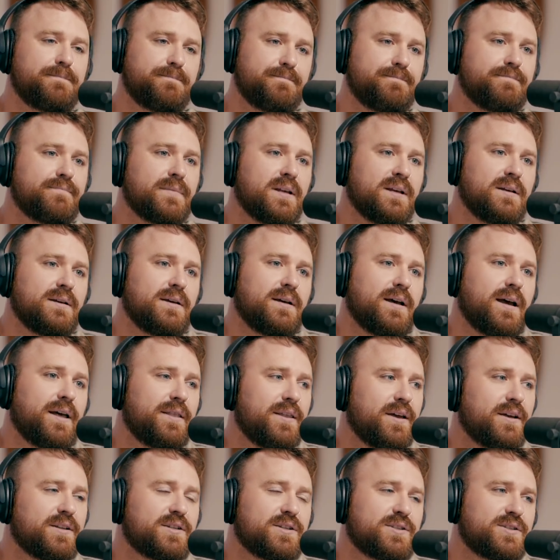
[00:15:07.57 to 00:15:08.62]
think
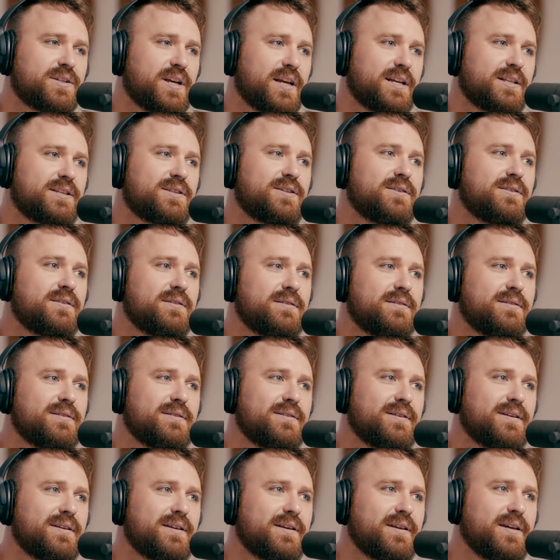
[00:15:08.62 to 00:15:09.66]
and there's like
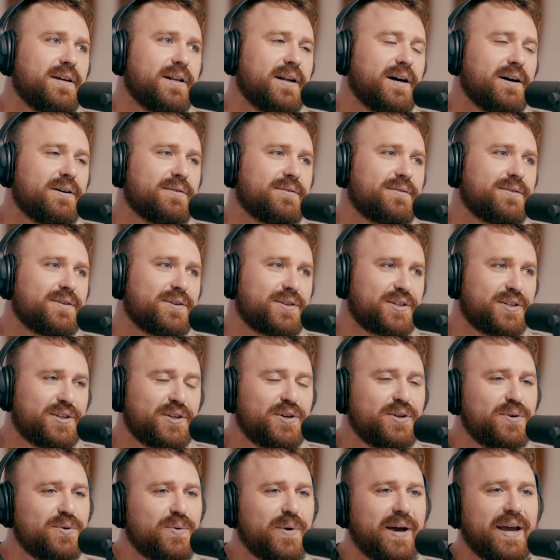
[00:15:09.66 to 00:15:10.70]
you know, there's
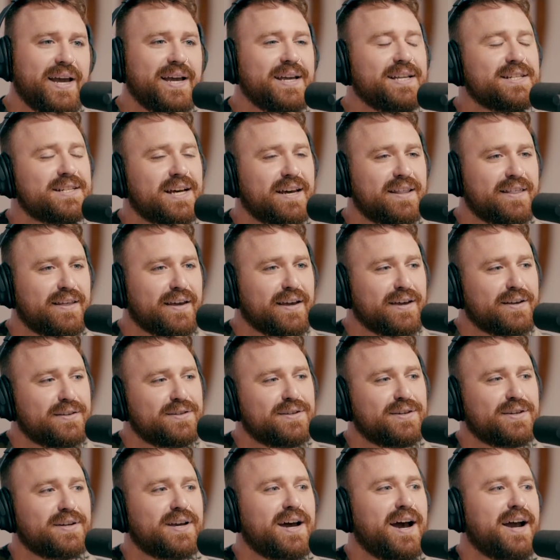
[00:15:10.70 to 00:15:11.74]
two ways I think
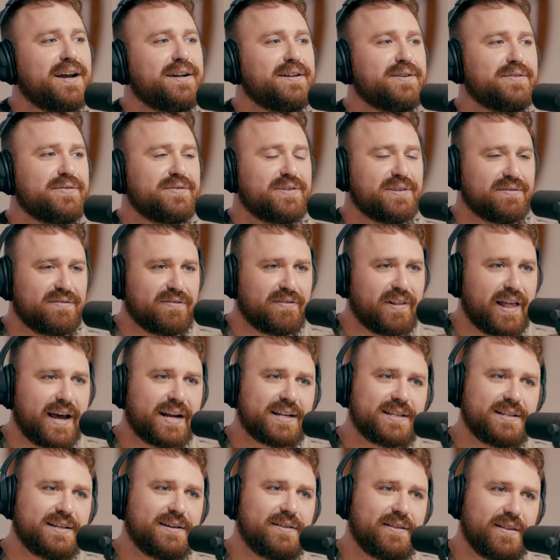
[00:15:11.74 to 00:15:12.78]
to kind of
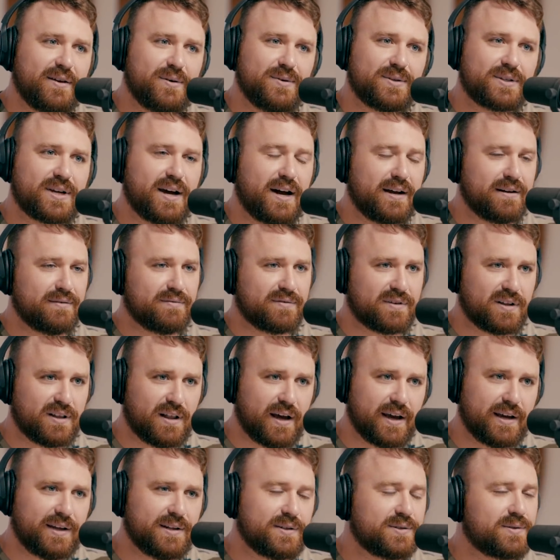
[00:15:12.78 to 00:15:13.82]
deflect those kind of
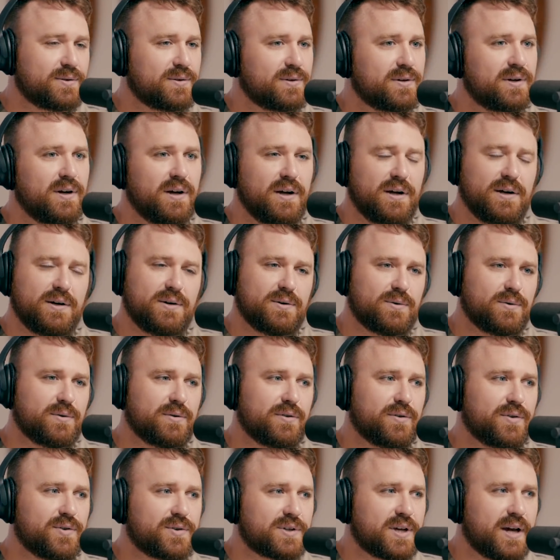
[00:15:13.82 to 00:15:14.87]
clients or
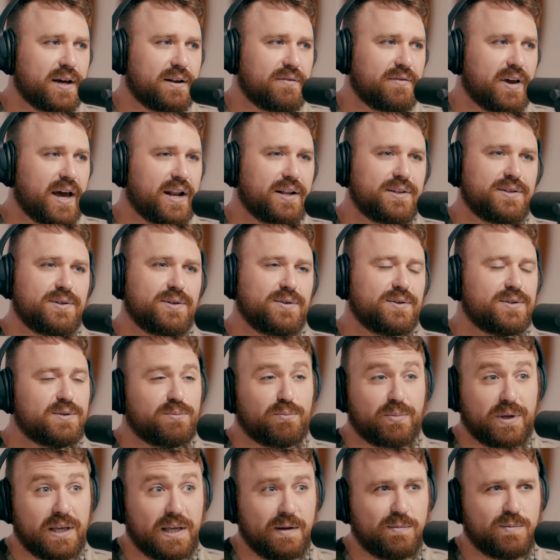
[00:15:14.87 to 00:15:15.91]
or those kind of attitudes
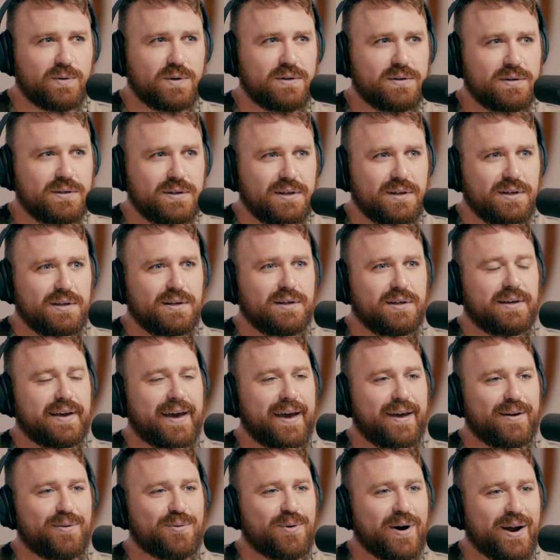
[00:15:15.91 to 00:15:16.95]
and people.
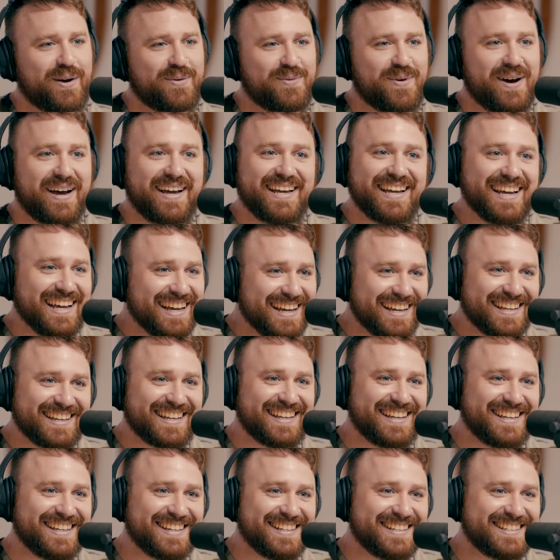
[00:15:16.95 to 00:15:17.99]
And one way
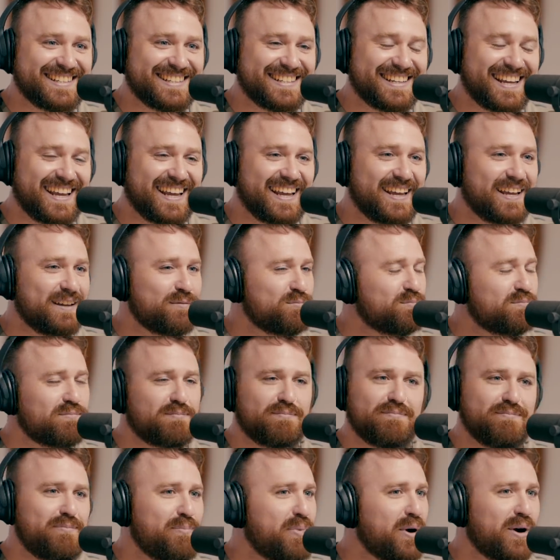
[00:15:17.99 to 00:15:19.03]
is a
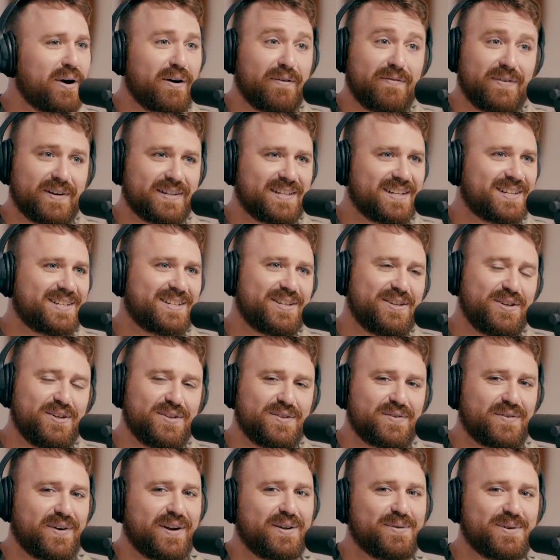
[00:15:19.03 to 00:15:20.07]
perfect
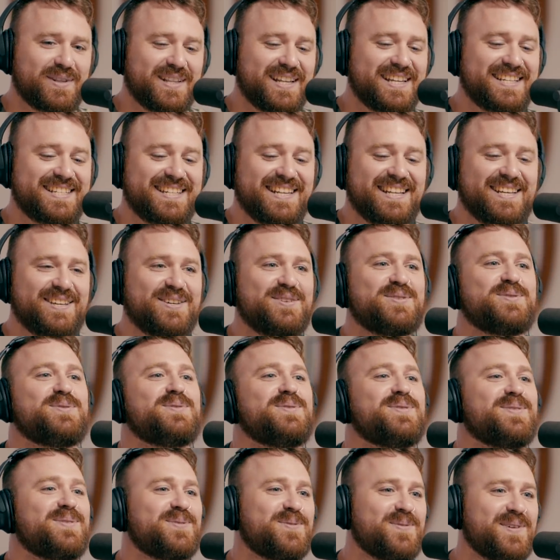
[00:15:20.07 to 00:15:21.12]
excuse for anyone listening
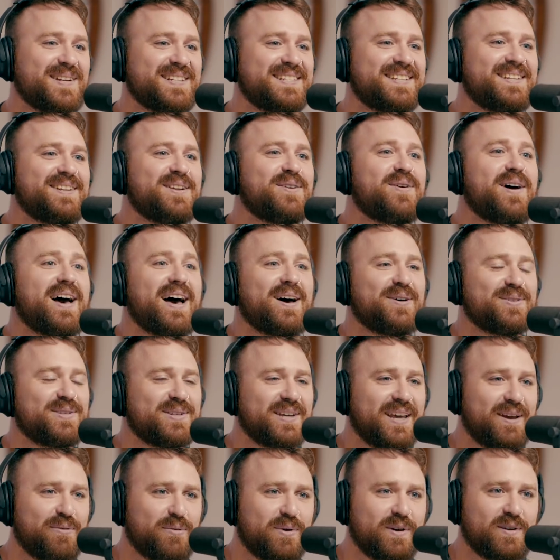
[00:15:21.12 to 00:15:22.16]
who wants to know how
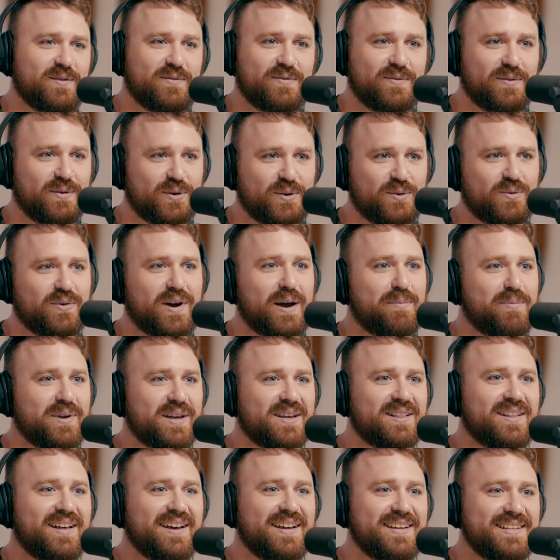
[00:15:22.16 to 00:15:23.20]
to get rid of crappy
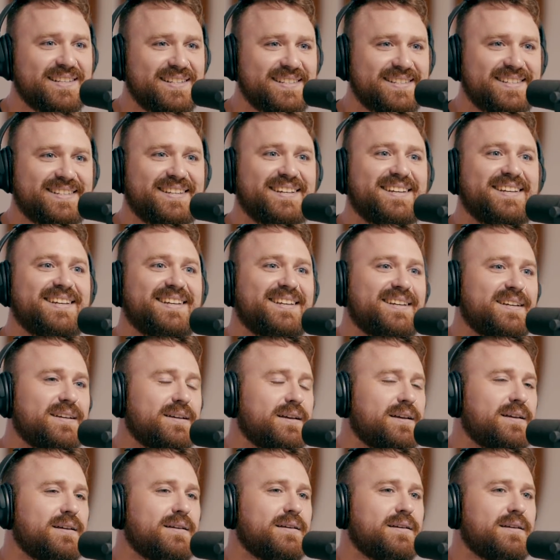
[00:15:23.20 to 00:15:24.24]
clients.
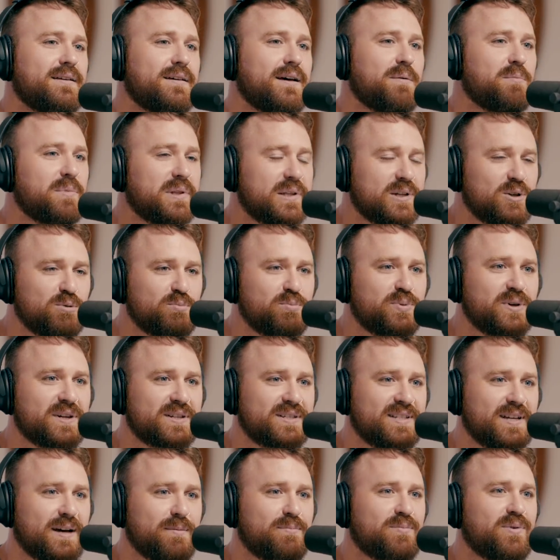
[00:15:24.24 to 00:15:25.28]
I'm a little
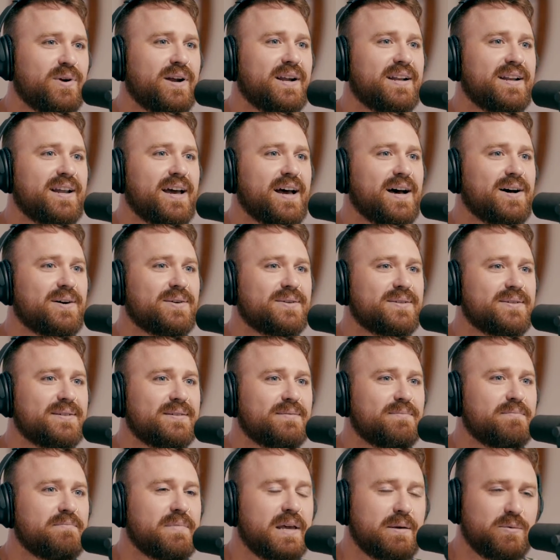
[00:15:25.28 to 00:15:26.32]
booked up right now.
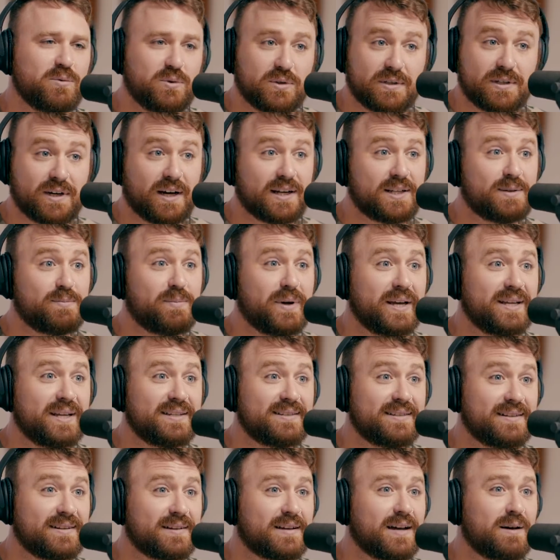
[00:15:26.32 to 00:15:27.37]
Maybe mm. we'll touch
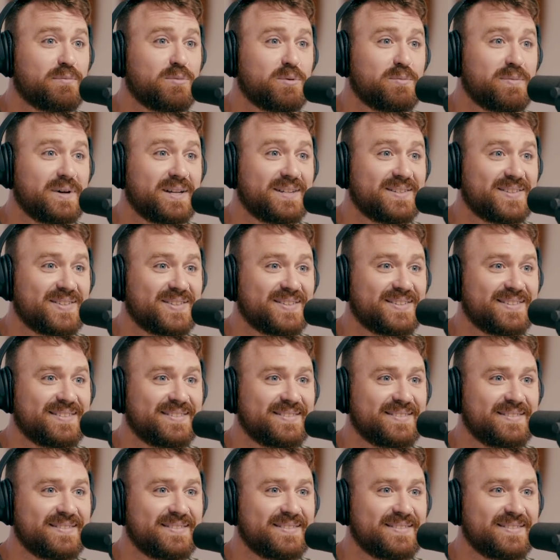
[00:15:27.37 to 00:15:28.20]
base in a couple months